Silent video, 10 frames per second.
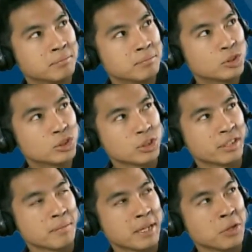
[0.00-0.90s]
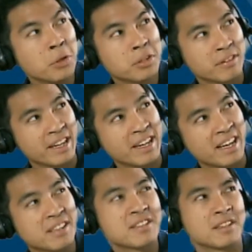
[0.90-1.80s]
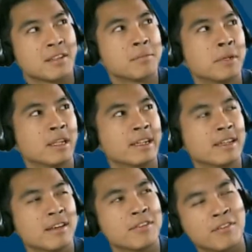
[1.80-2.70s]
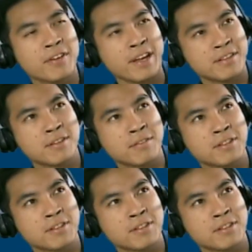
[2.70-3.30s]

Sure, they may know the right answer, but like if you're faced with a